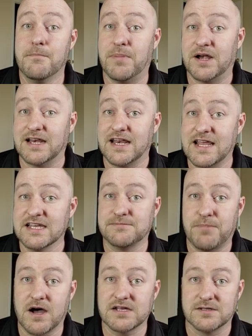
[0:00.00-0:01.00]
but it is
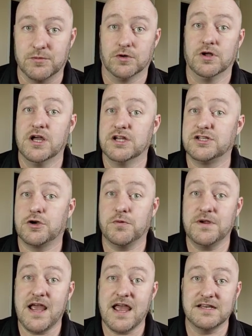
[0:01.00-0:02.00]
possible to
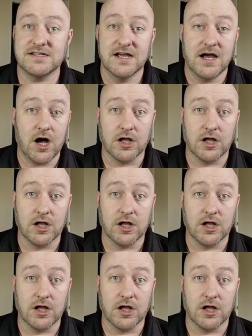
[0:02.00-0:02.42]
create